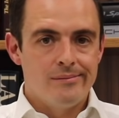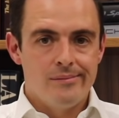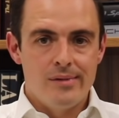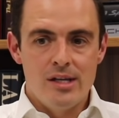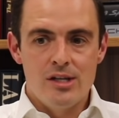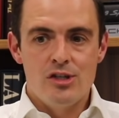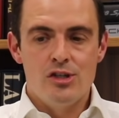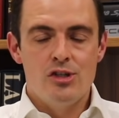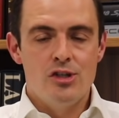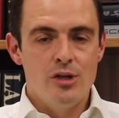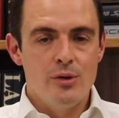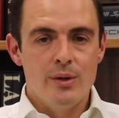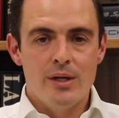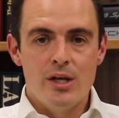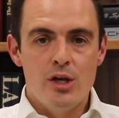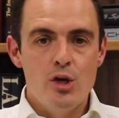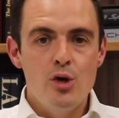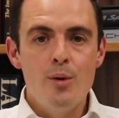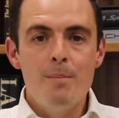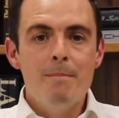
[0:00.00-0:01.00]
it's due a
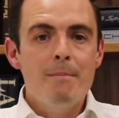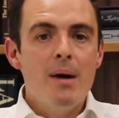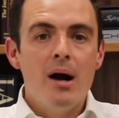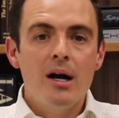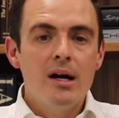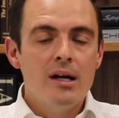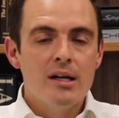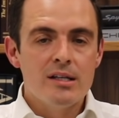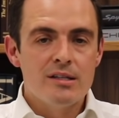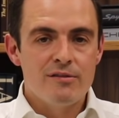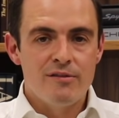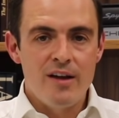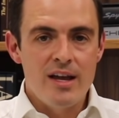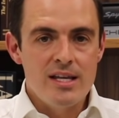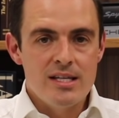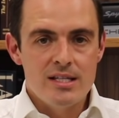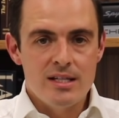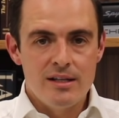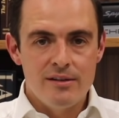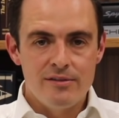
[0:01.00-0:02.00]
humongous
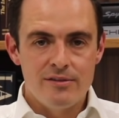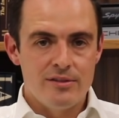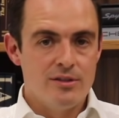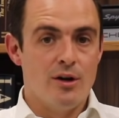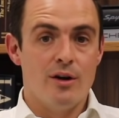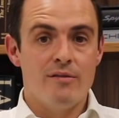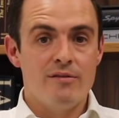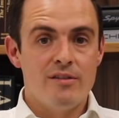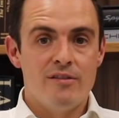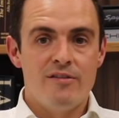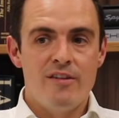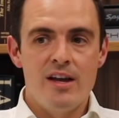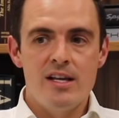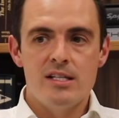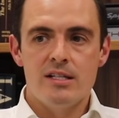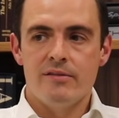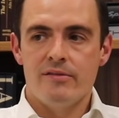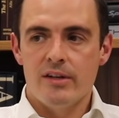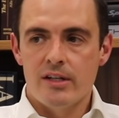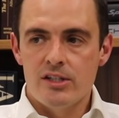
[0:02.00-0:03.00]
facelift. Not even a
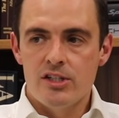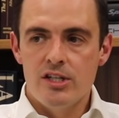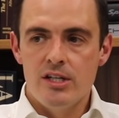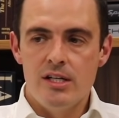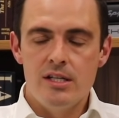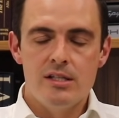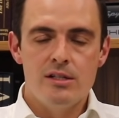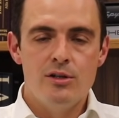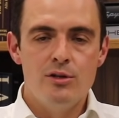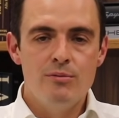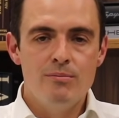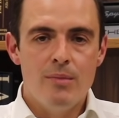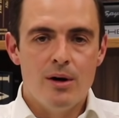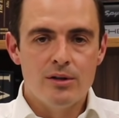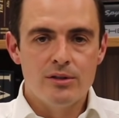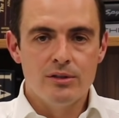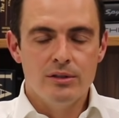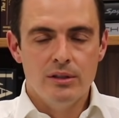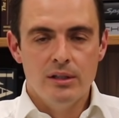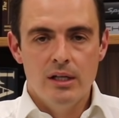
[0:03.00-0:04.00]
facelift, actually, it needs a new
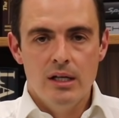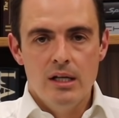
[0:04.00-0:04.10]
model.